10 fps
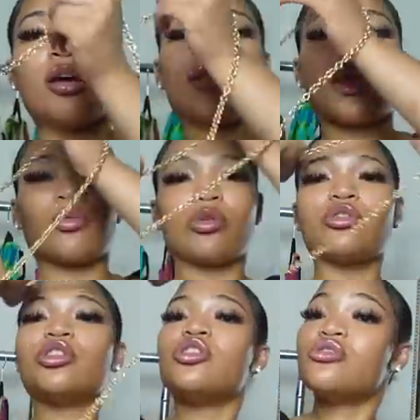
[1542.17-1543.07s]
like
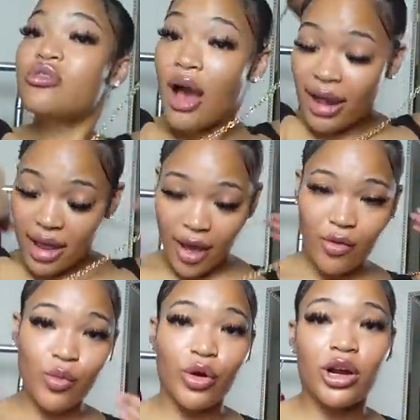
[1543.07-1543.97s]
real cute. I
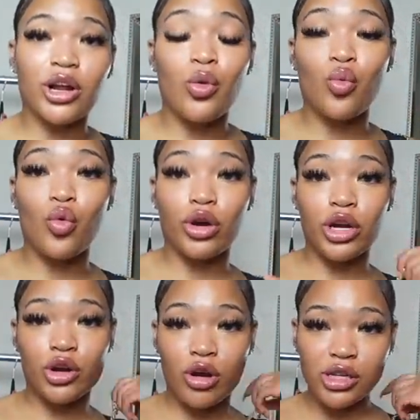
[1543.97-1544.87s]
haven't worn
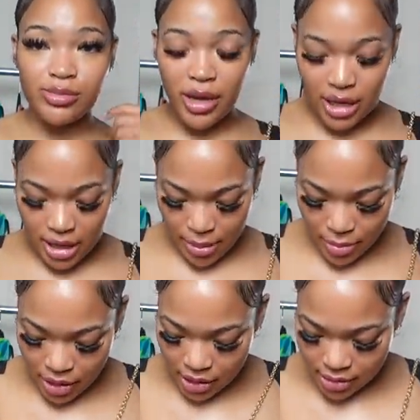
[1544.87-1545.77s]
it crossbody
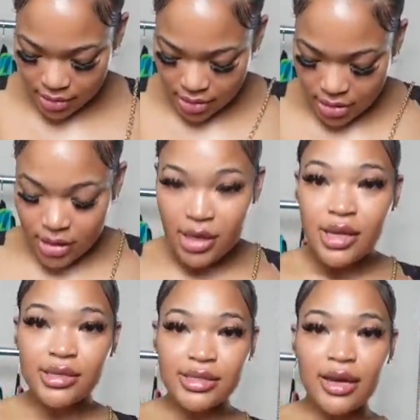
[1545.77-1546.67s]
yet, but
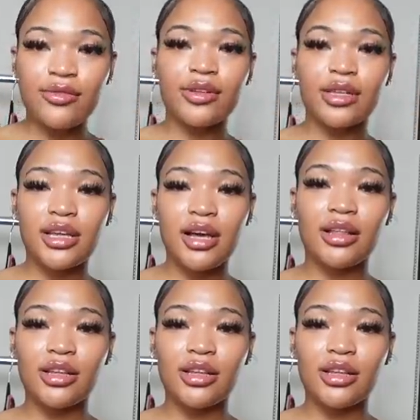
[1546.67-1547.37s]
definitely a